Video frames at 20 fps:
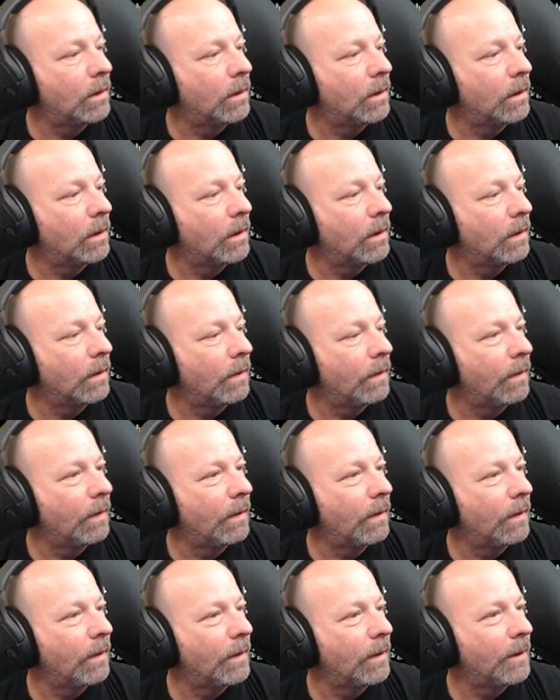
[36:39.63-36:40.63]

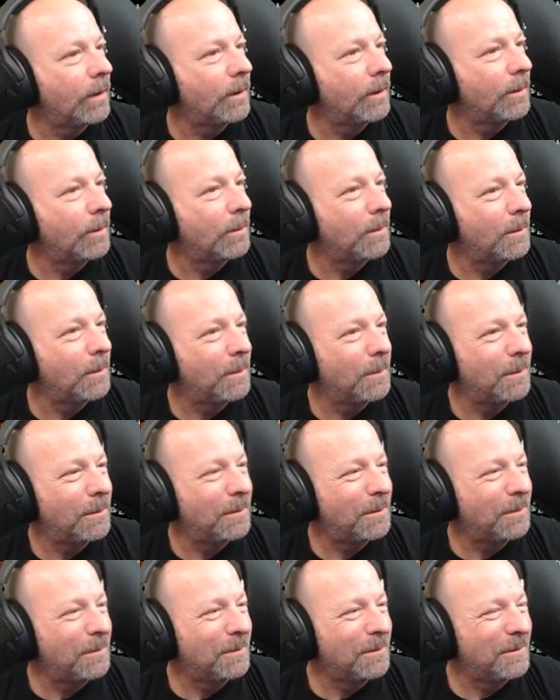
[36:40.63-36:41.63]

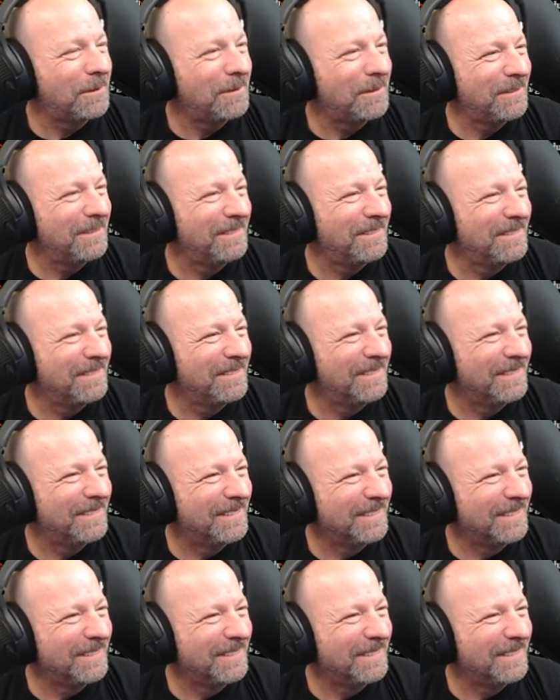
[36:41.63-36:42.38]
(no one is talking)